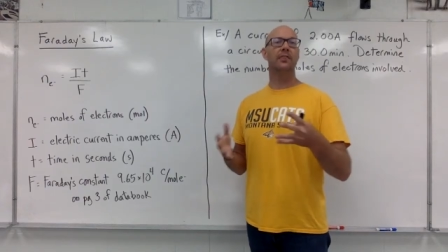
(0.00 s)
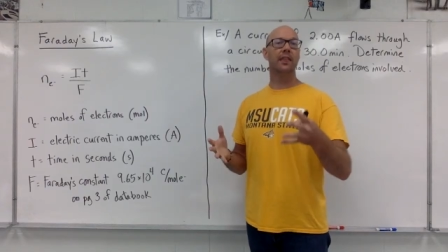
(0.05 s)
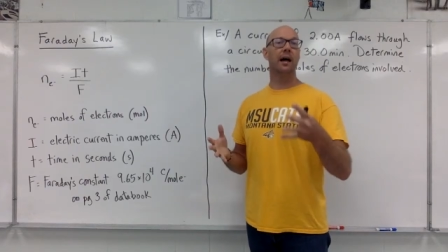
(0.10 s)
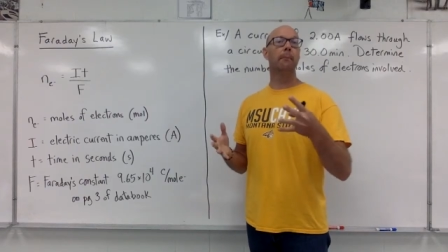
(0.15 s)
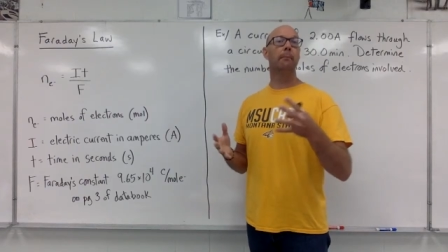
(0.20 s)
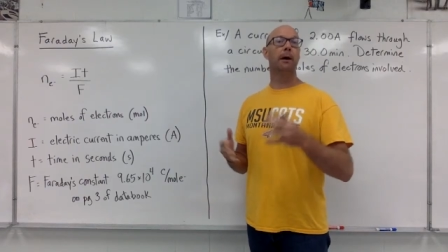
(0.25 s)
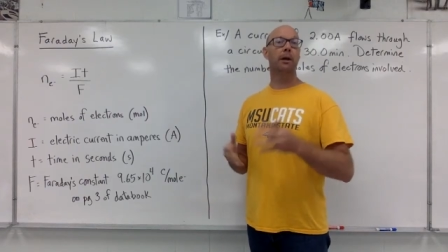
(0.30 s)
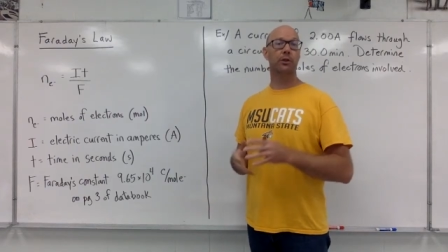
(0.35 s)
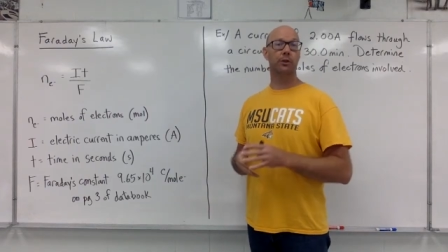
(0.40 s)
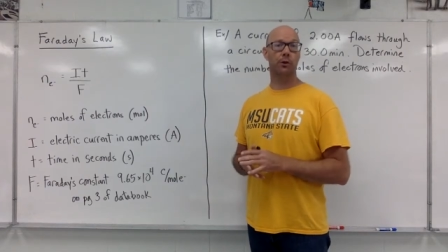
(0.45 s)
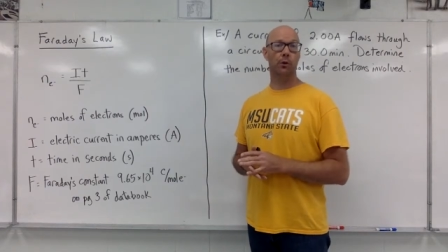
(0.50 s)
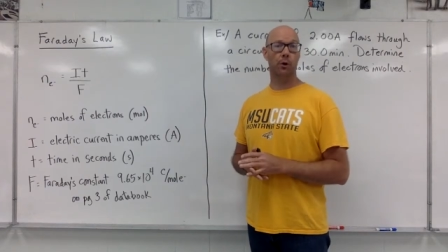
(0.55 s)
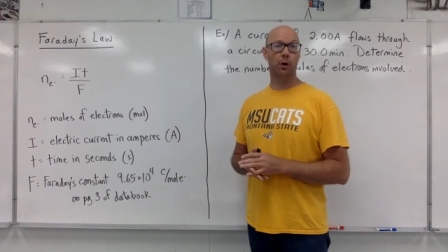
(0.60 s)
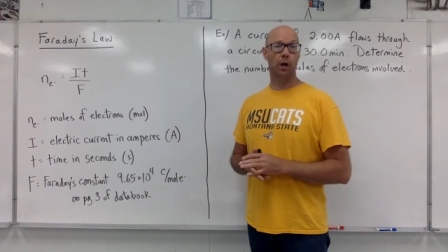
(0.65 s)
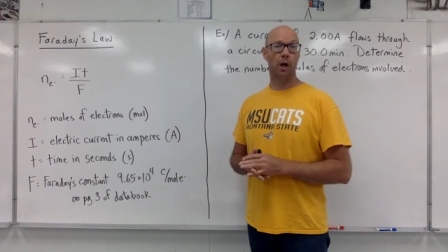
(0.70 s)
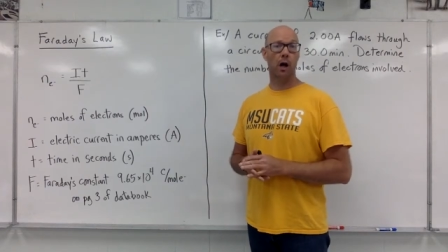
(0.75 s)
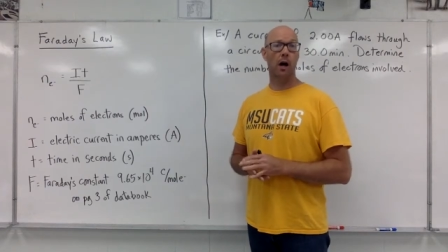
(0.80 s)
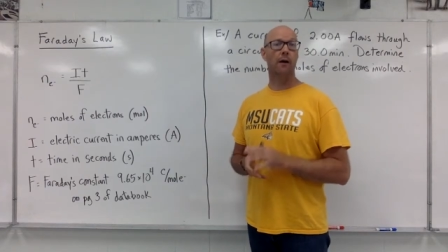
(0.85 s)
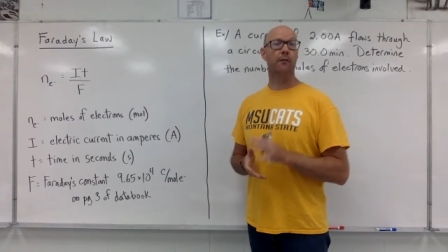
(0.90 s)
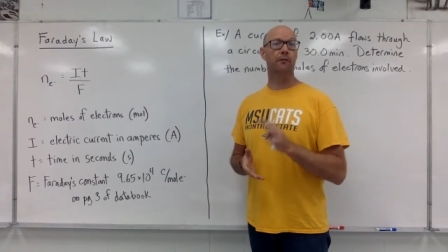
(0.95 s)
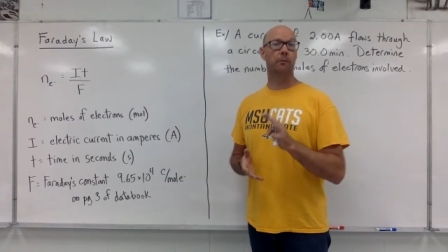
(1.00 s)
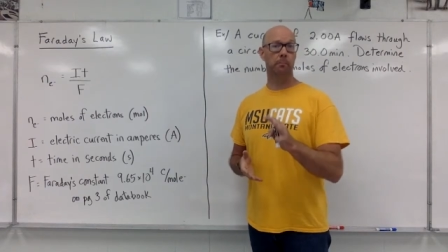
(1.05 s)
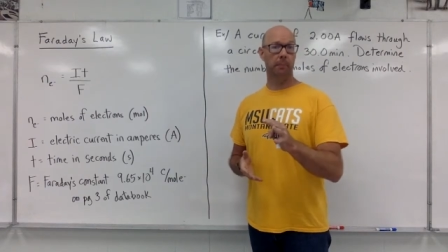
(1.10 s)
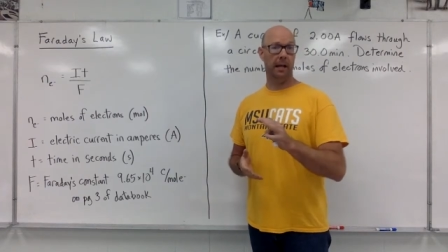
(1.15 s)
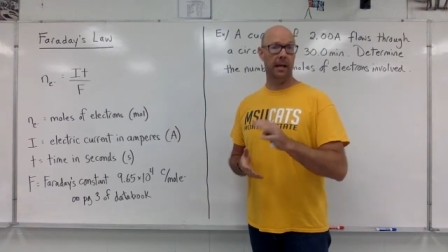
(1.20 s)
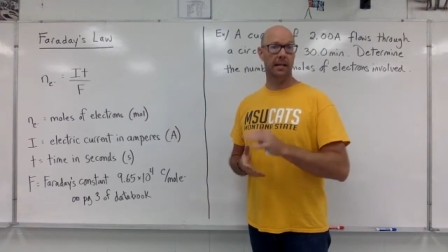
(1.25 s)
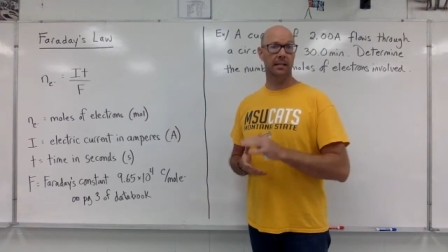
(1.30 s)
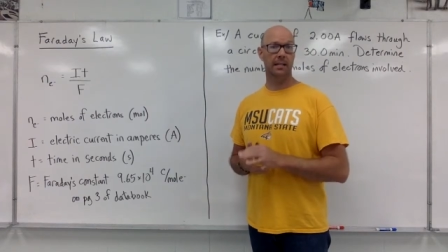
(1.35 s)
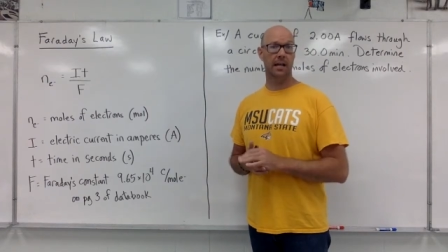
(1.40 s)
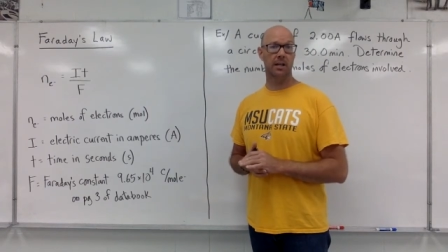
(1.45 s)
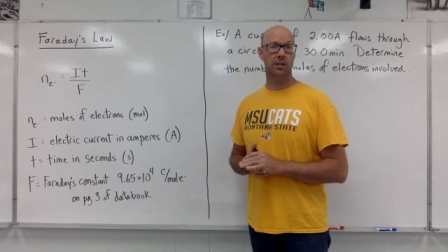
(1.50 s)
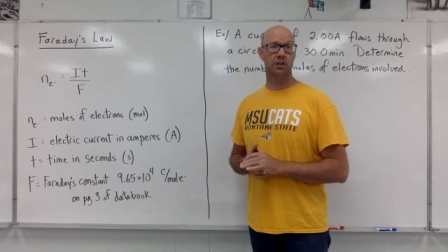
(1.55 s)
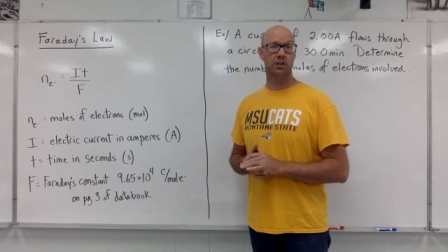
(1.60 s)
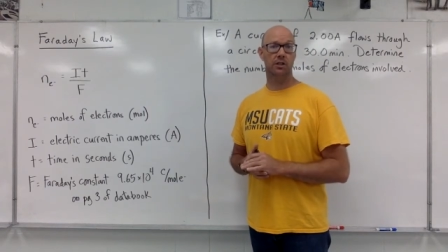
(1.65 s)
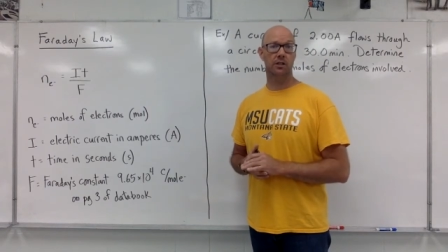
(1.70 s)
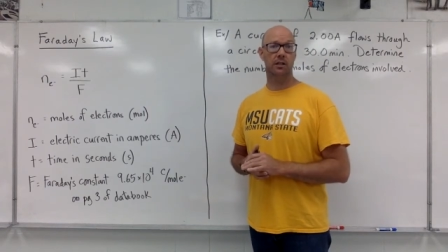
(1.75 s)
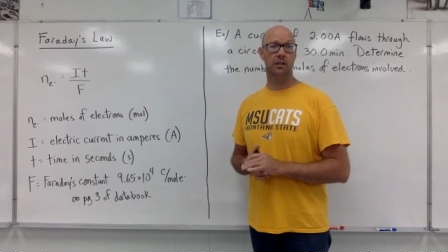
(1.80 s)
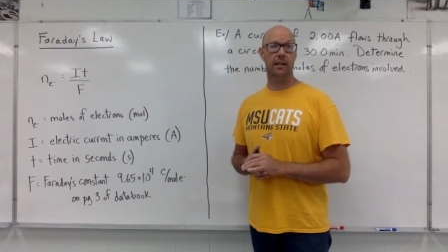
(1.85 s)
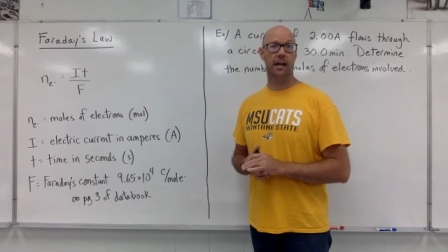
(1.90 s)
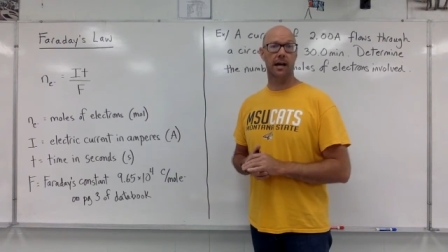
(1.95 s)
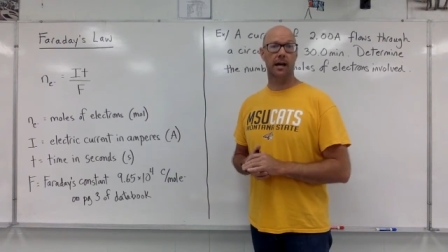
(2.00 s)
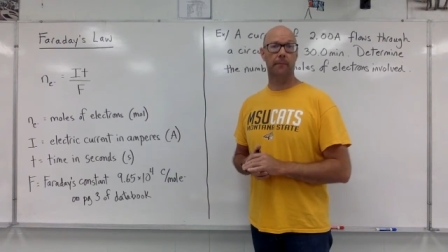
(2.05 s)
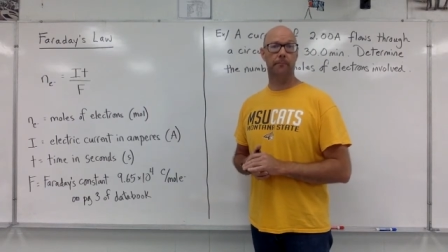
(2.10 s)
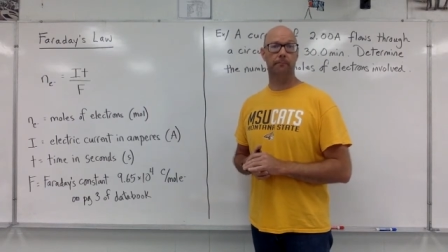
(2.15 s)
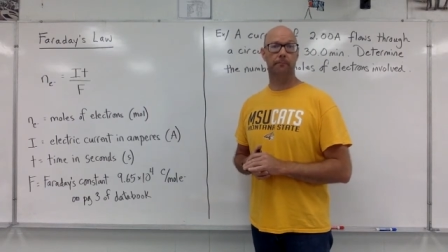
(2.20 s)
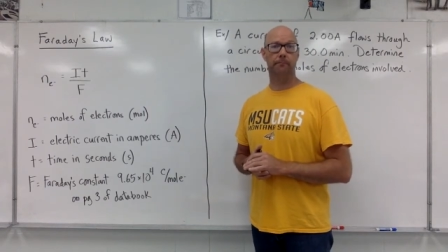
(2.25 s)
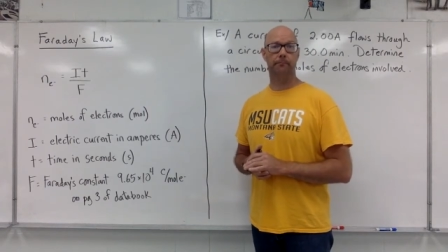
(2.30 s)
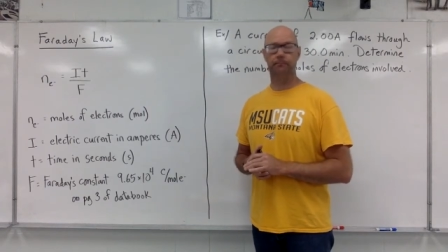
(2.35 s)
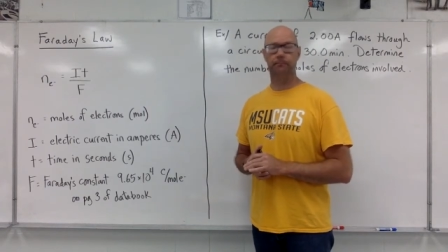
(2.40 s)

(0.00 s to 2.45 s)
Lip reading: That might throw you off. Pay attention to that.